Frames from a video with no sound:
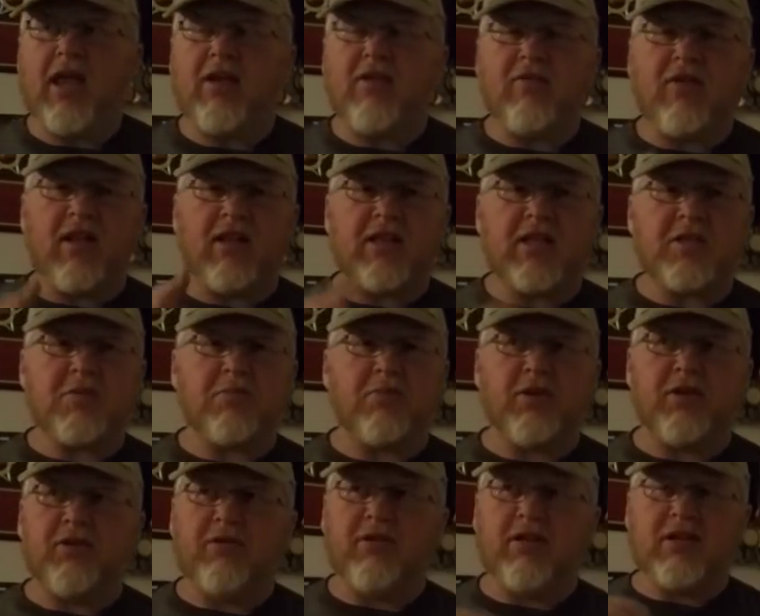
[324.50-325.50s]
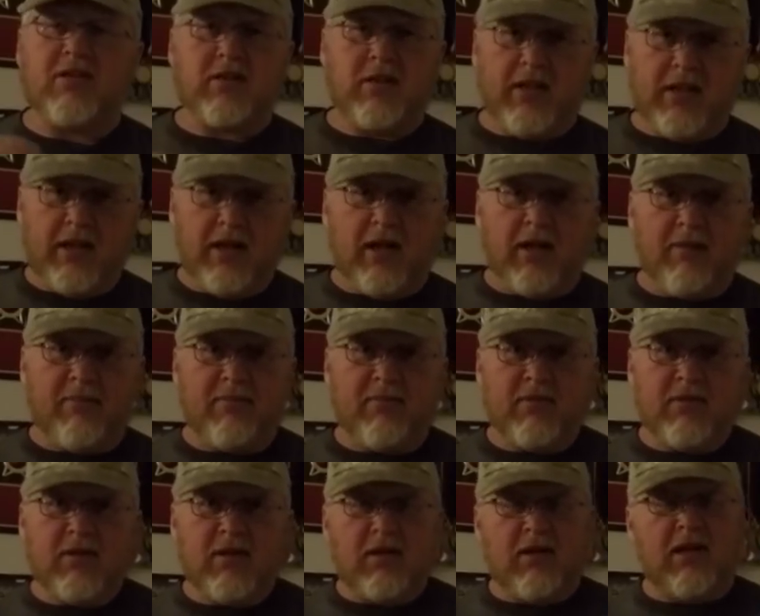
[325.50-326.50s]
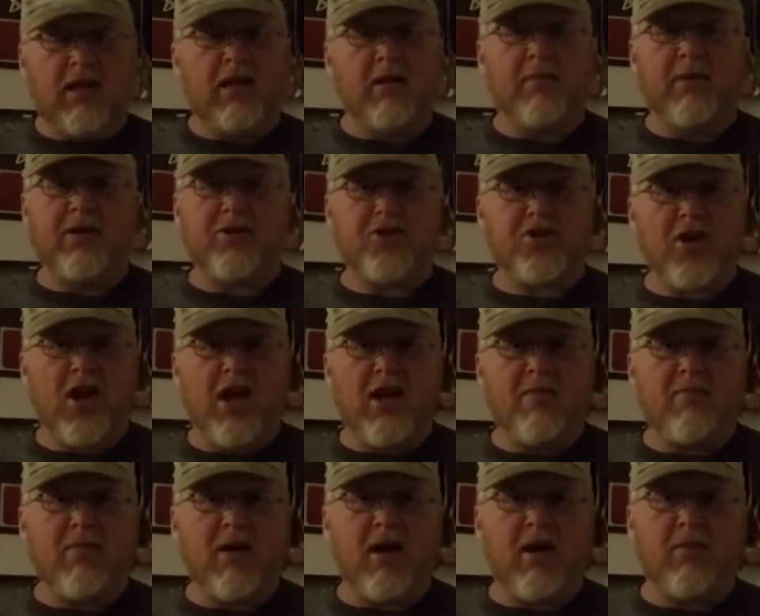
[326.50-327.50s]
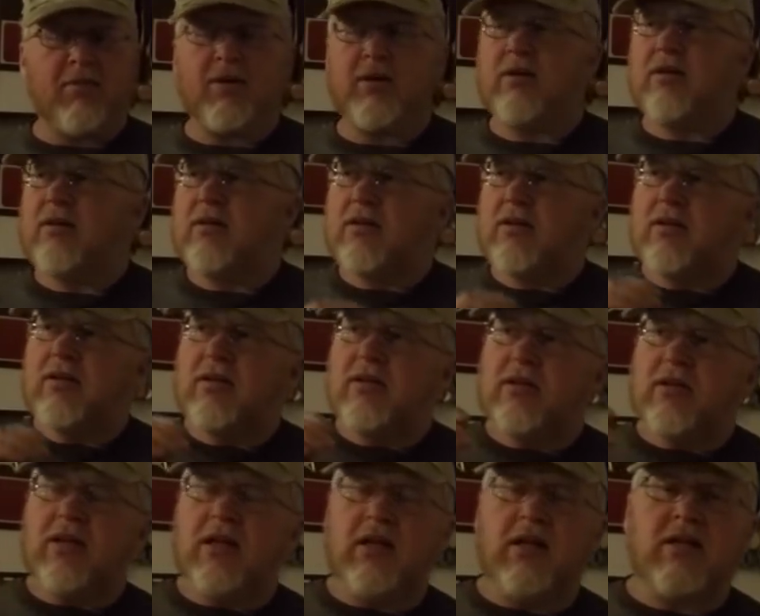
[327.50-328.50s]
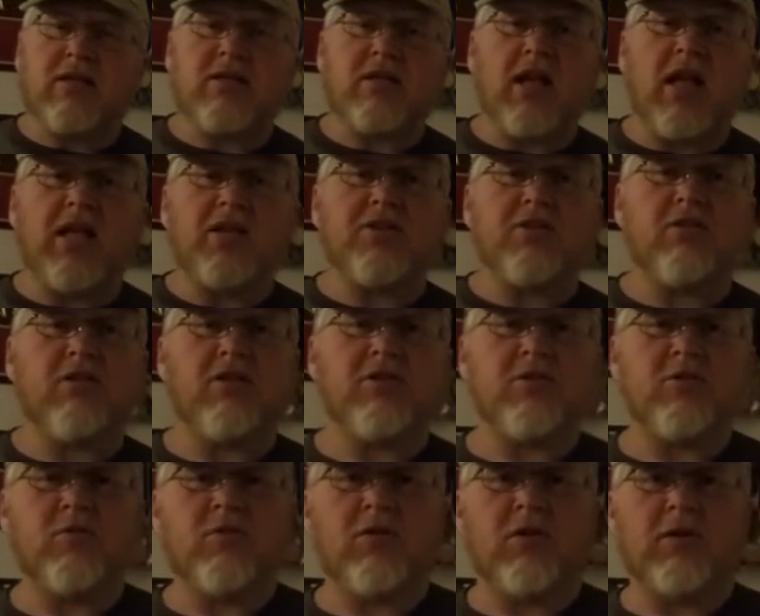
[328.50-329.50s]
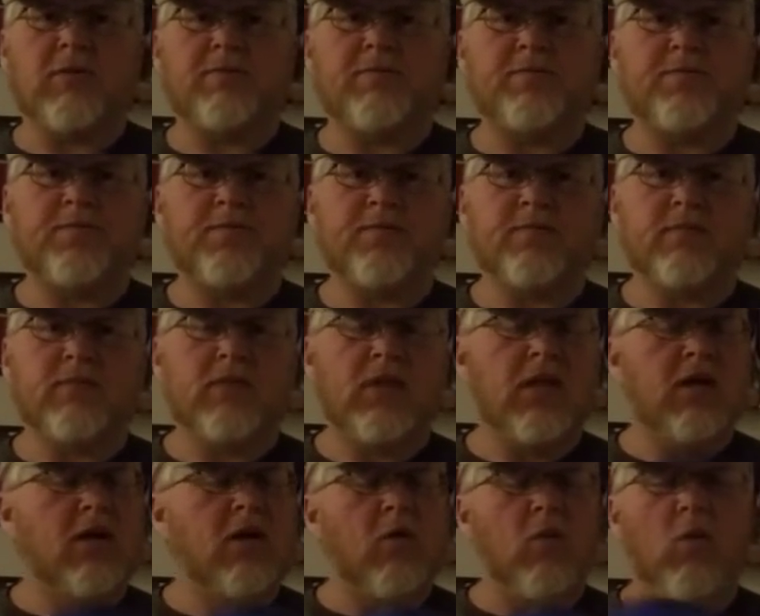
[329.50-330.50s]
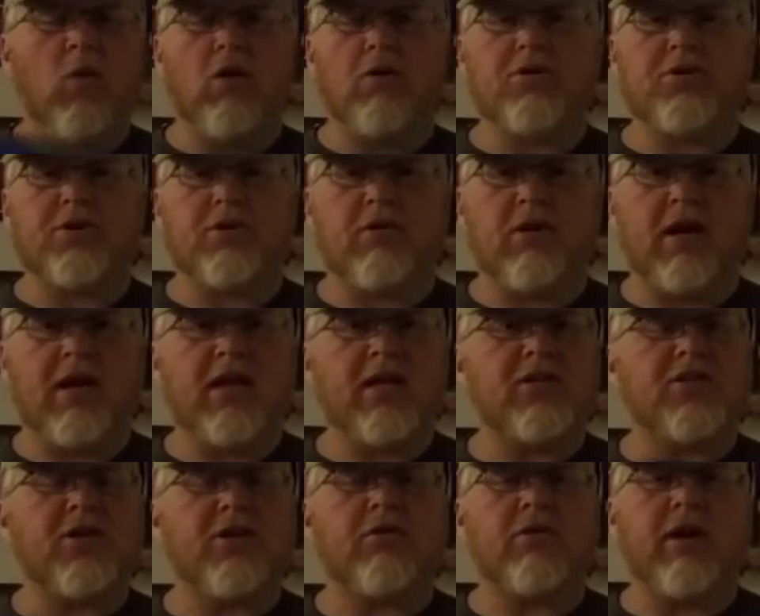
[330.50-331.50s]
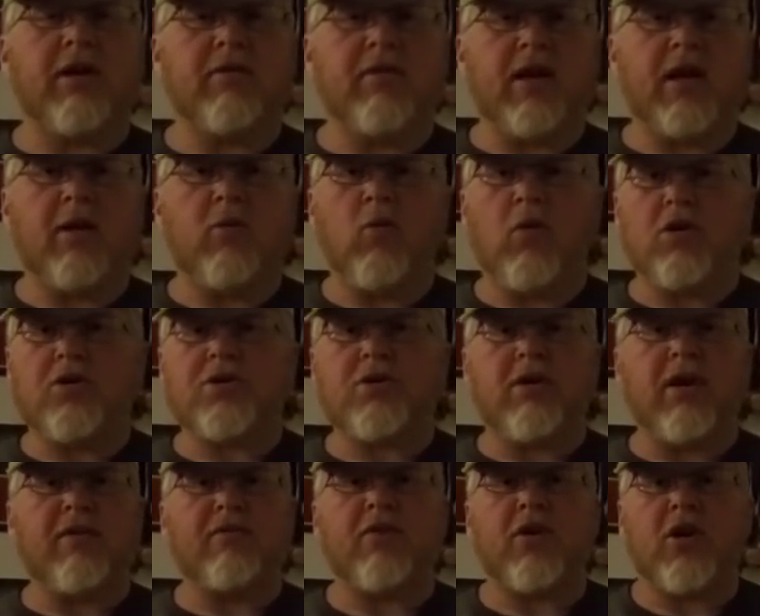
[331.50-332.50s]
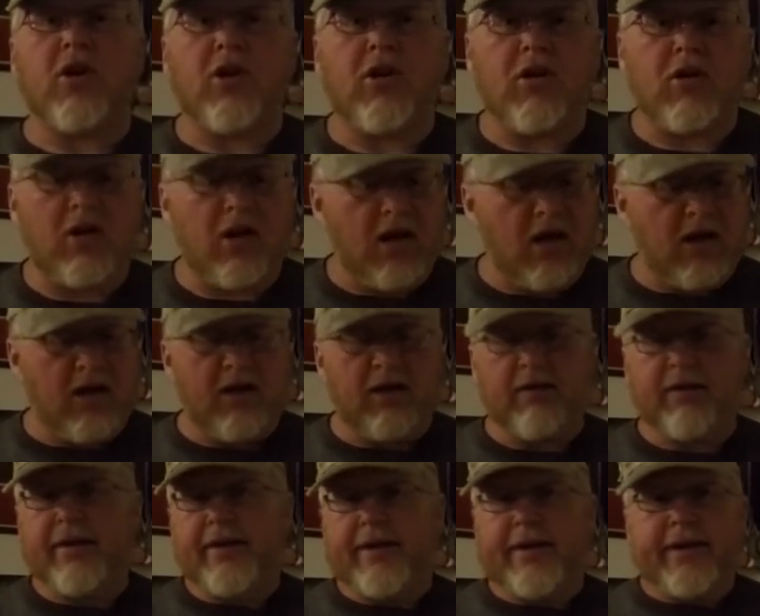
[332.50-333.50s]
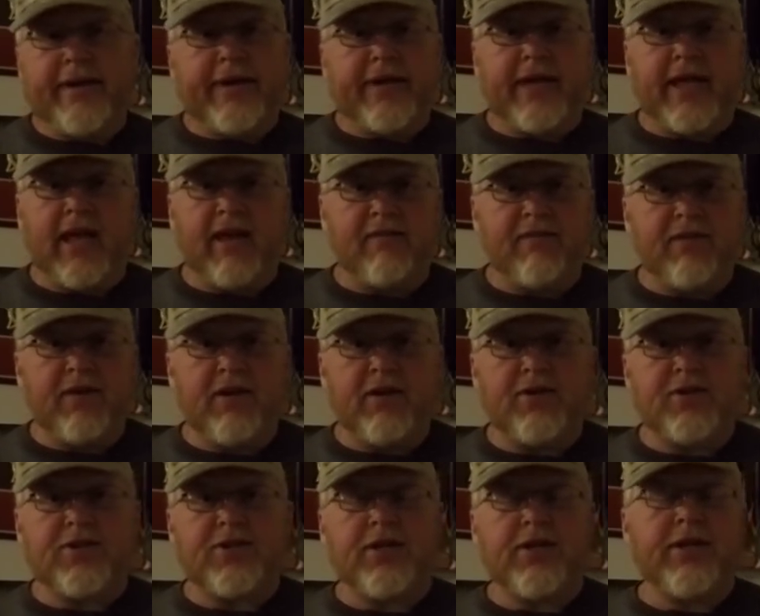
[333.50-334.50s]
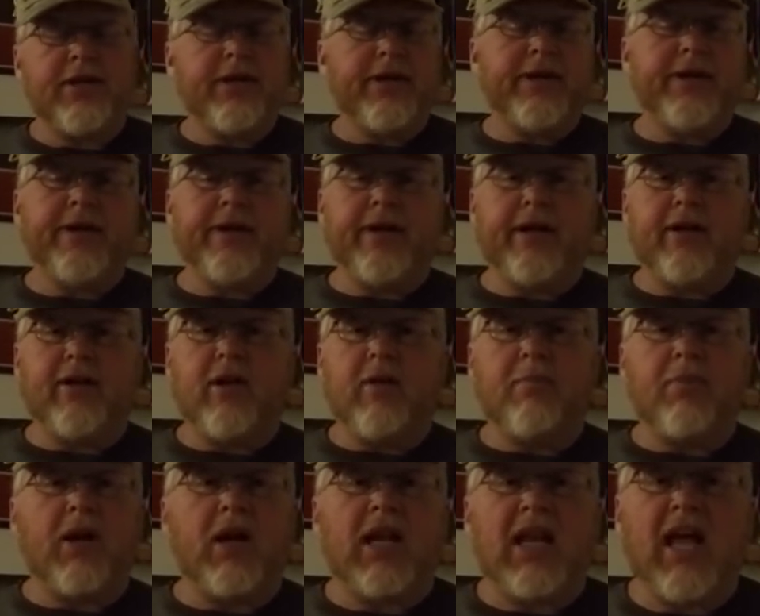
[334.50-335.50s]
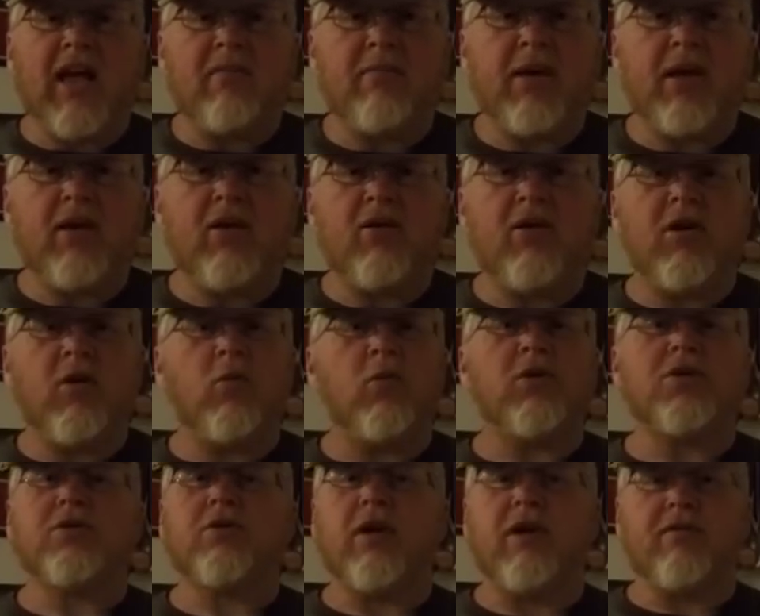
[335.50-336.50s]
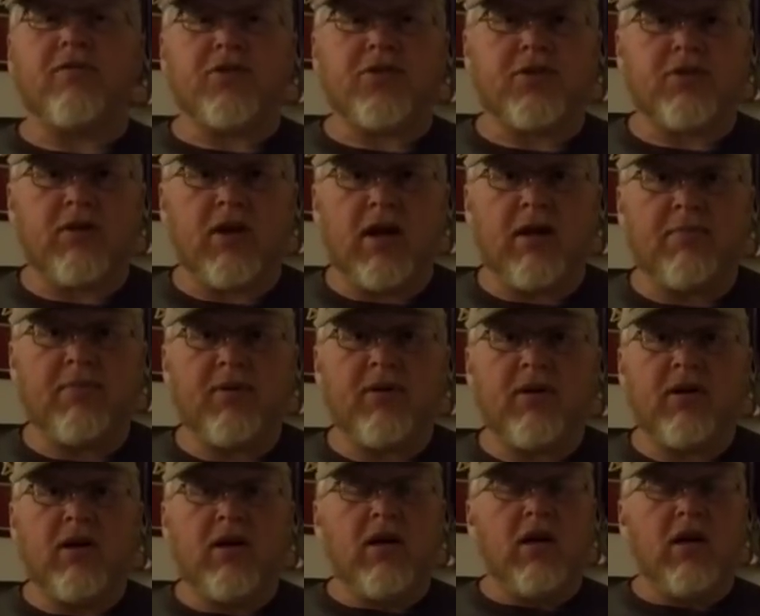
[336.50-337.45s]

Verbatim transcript: you've got this balloon that's lit up like a big giant bobber and it slides across the water. Works great. It's a great rig. Works great for uh, catfish. Uh, you can put a live bait on her. Works great for striper.